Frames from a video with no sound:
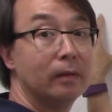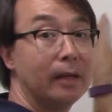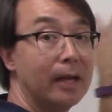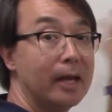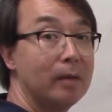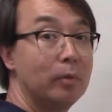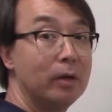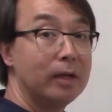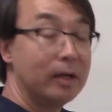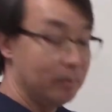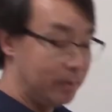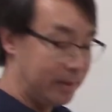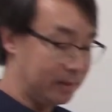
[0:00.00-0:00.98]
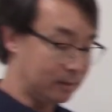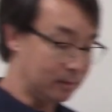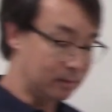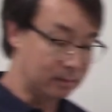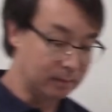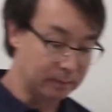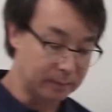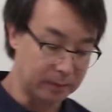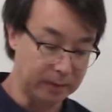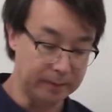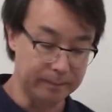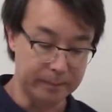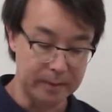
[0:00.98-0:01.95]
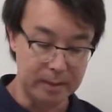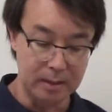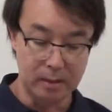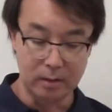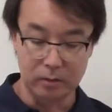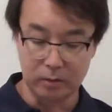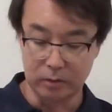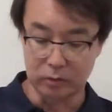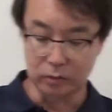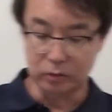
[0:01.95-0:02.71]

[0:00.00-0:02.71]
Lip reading: and putting it in pieces, right? So this was